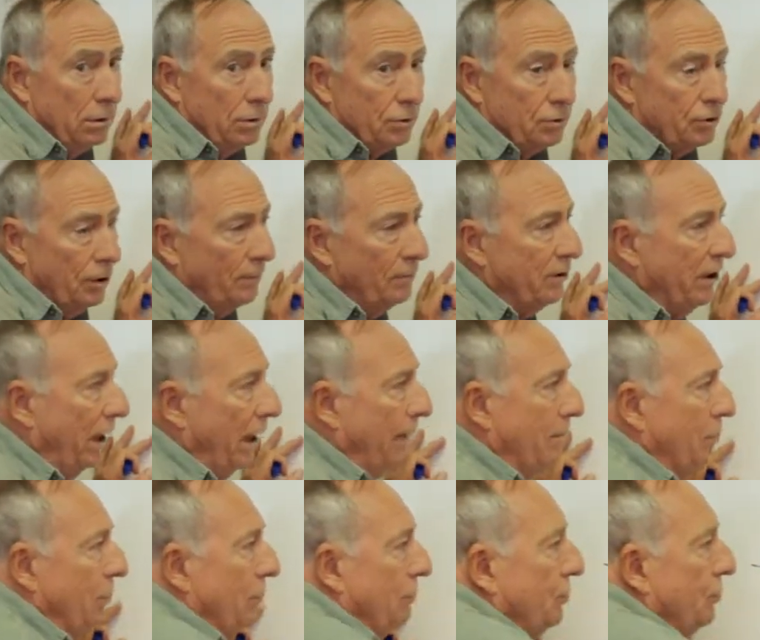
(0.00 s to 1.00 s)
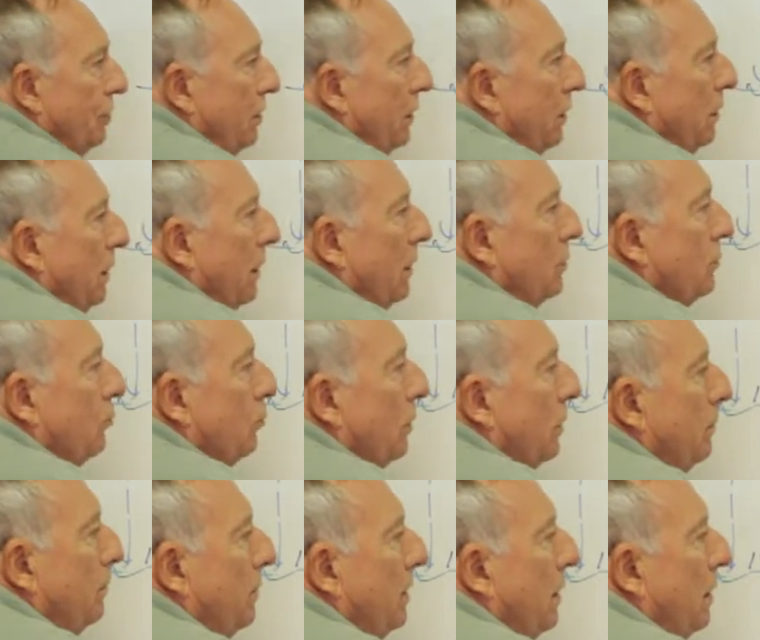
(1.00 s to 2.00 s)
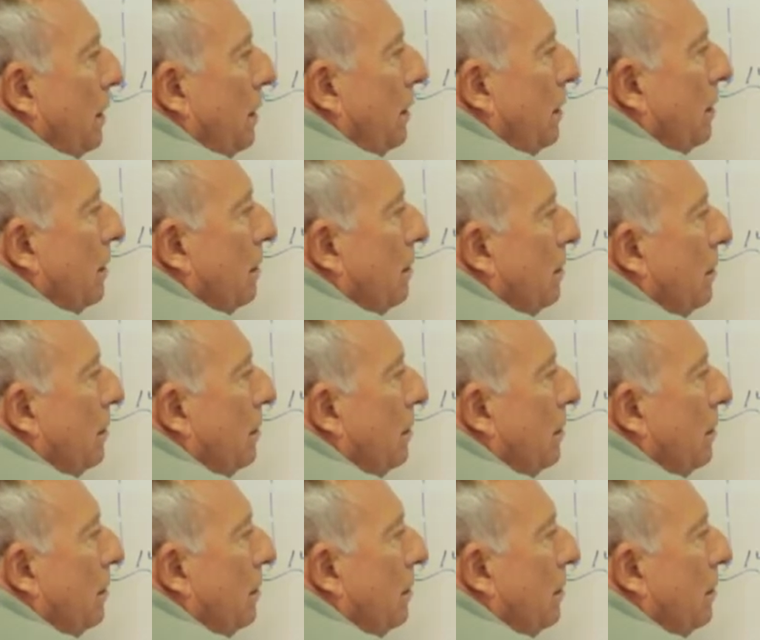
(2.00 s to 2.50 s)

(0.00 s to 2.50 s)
Sometimes you see it as 1 bar.